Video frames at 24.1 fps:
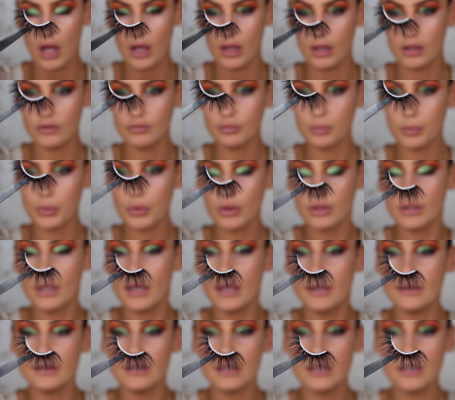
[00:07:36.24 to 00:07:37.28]
I've put
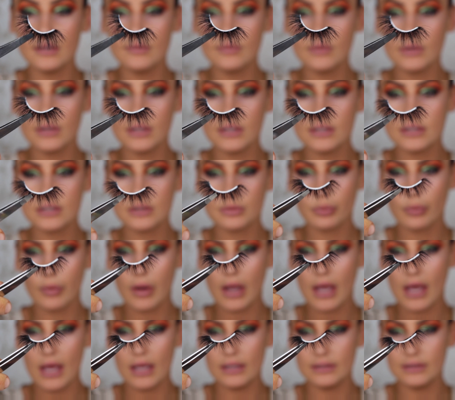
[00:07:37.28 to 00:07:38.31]
an evenly
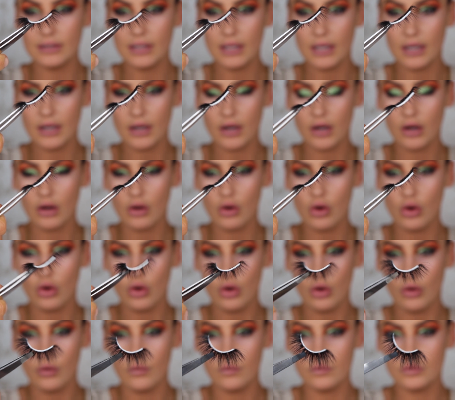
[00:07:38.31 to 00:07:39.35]
spread layer
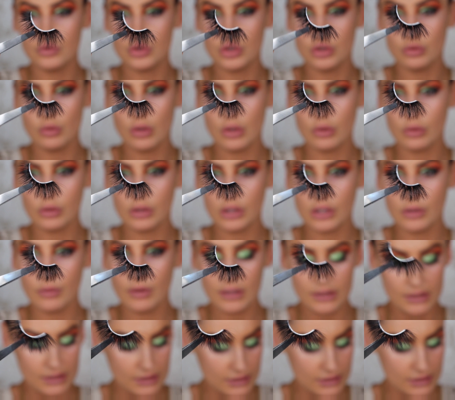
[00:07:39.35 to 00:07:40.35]
of duo glue on